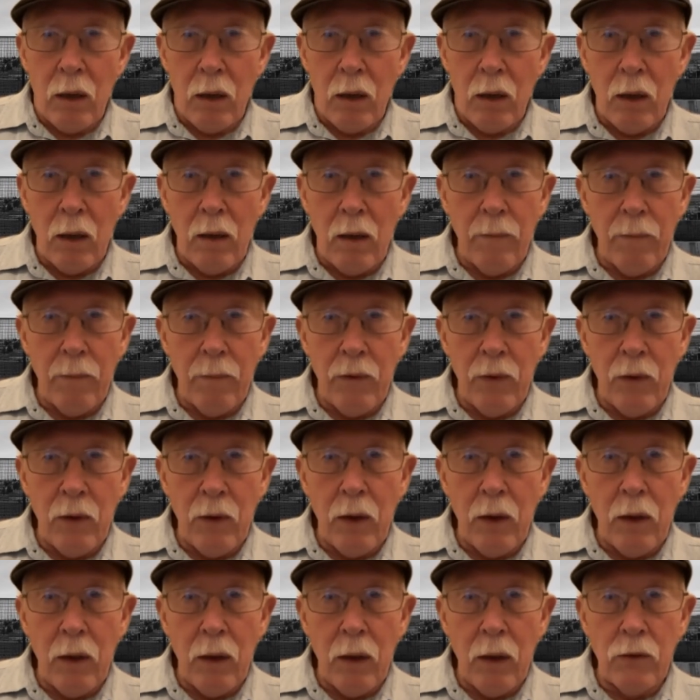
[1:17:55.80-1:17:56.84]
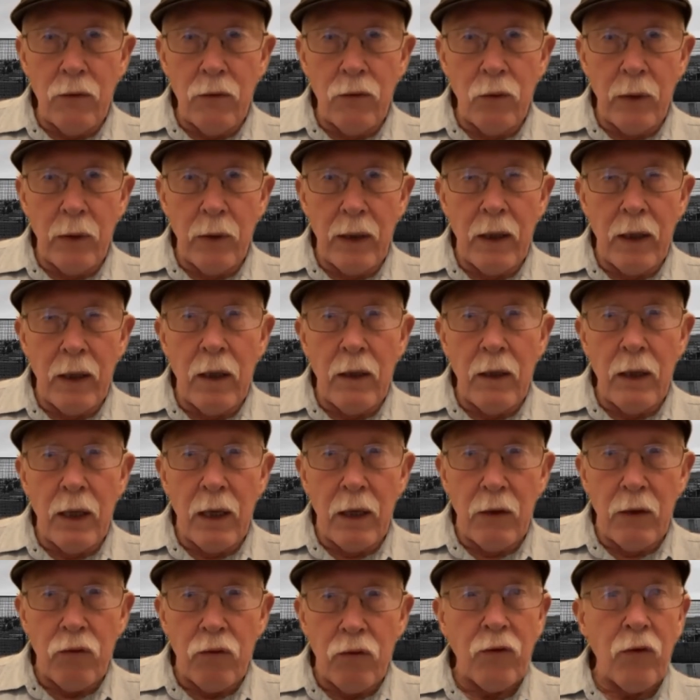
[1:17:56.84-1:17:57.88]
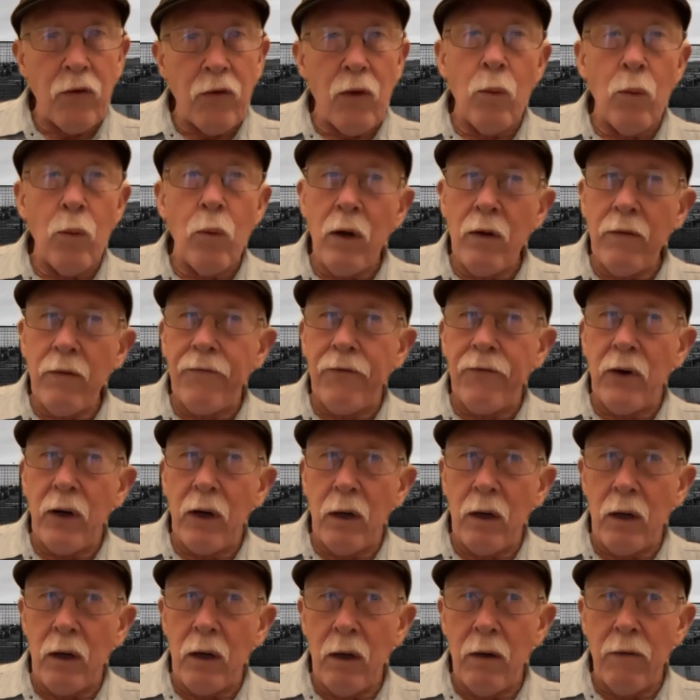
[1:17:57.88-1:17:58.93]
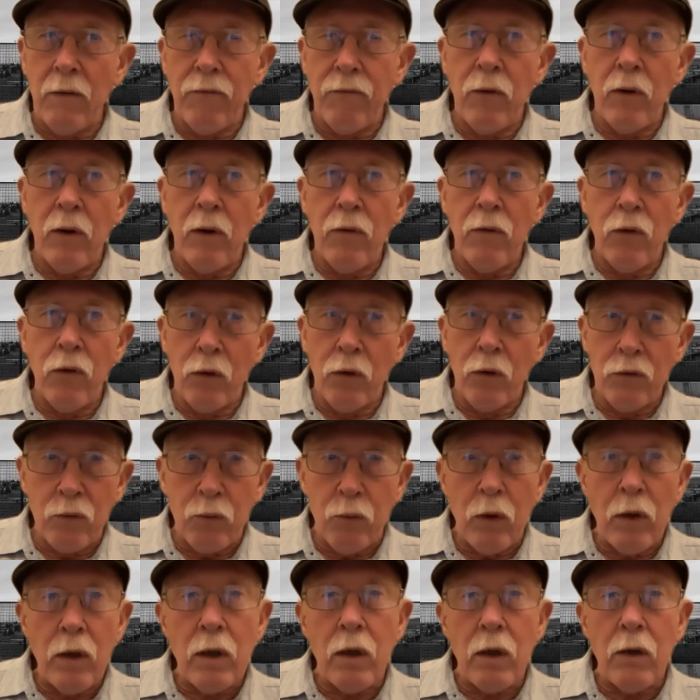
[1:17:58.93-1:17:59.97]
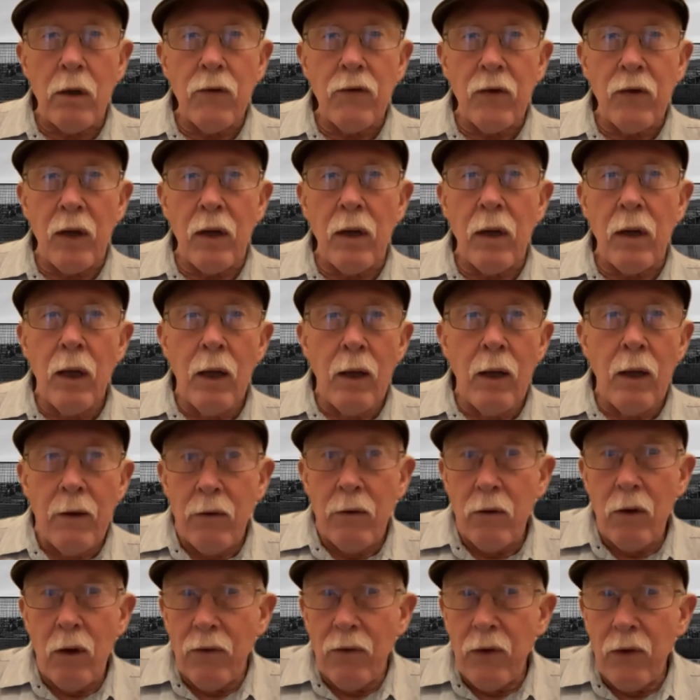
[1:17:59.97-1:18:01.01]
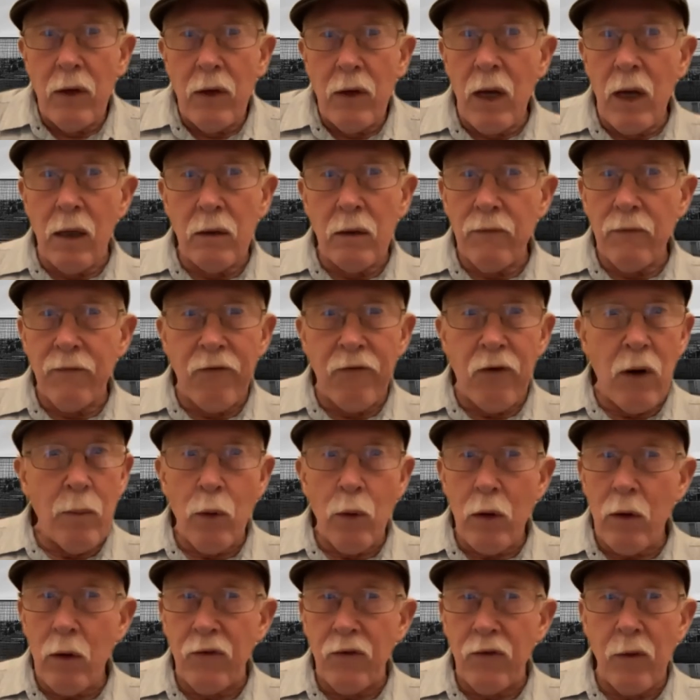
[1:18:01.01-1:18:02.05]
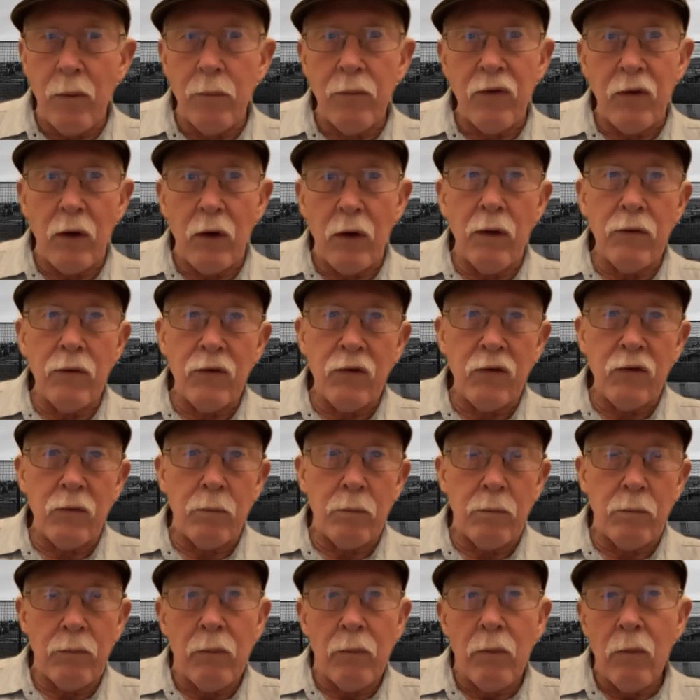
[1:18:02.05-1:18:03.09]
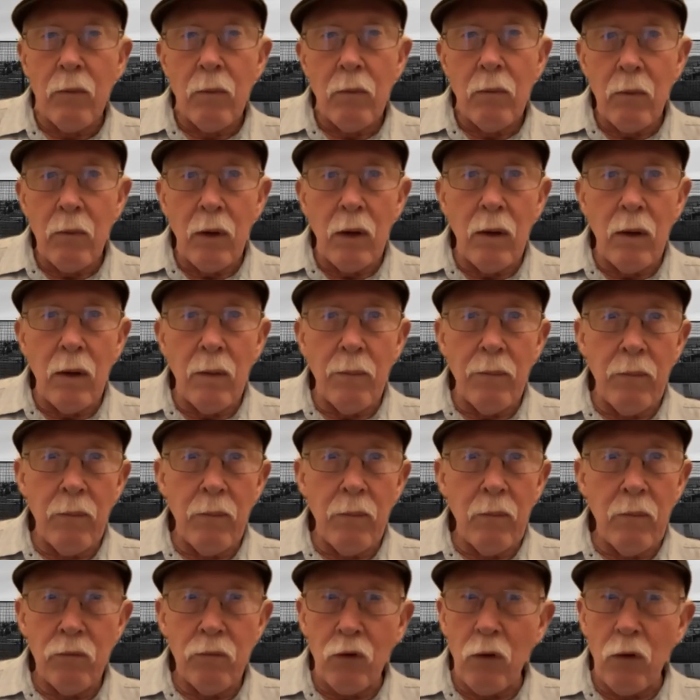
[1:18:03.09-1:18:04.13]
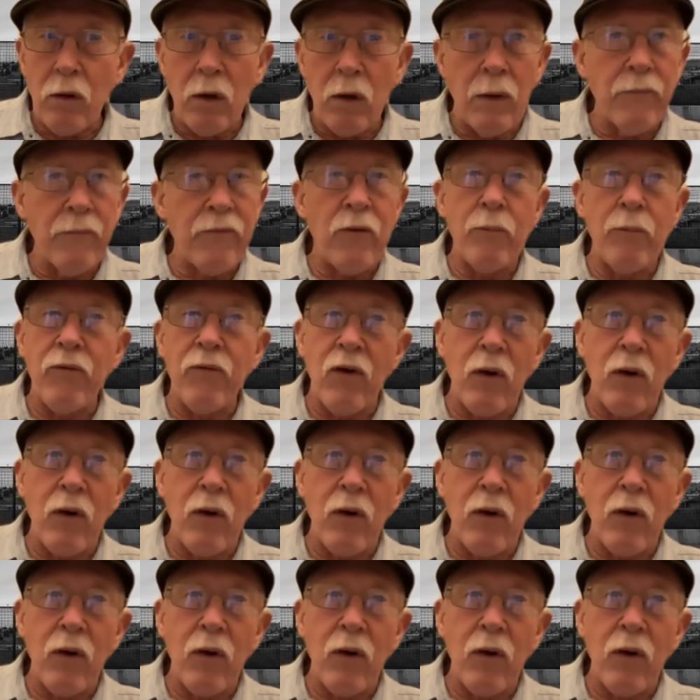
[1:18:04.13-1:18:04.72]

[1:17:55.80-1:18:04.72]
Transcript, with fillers: um, doing it in the interest of the welfare of those workers. And you know, they're not farm workers themselves. Um, don't come from